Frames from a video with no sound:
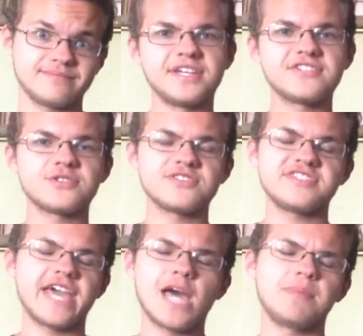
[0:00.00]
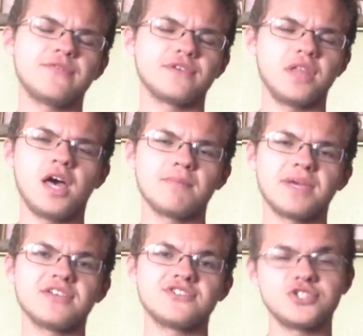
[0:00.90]
Things don't stay happy for long
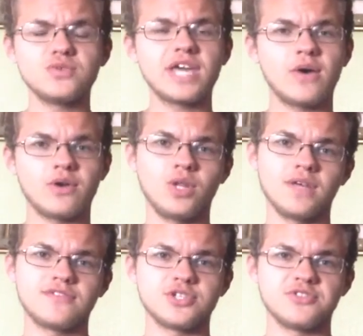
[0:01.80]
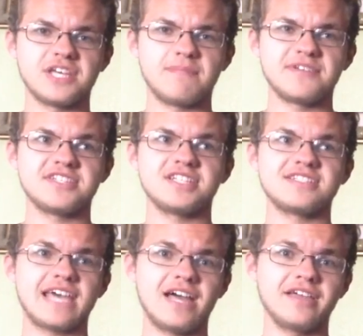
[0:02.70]
because soon Count Olaf shows up as an
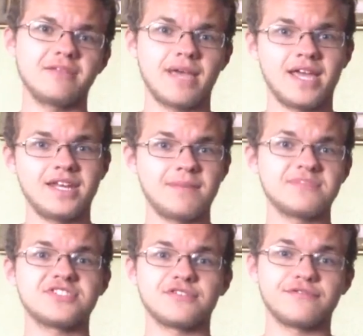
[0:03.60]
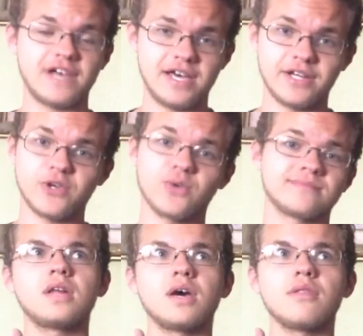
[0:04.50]
Italian man named Stefano.
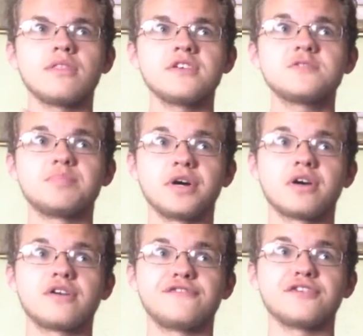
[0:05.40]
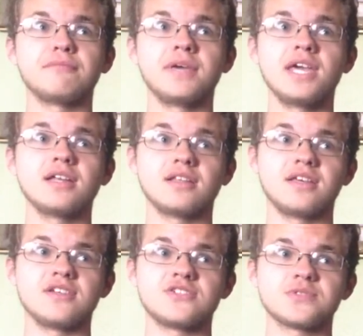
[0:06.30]
Now, this book, for me at
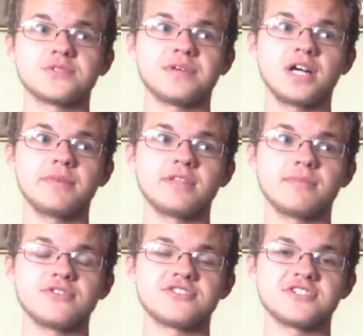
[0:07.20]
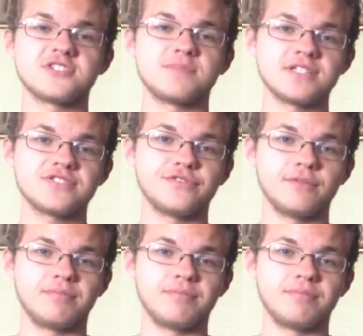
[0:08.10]
least, was probably the most suspenseful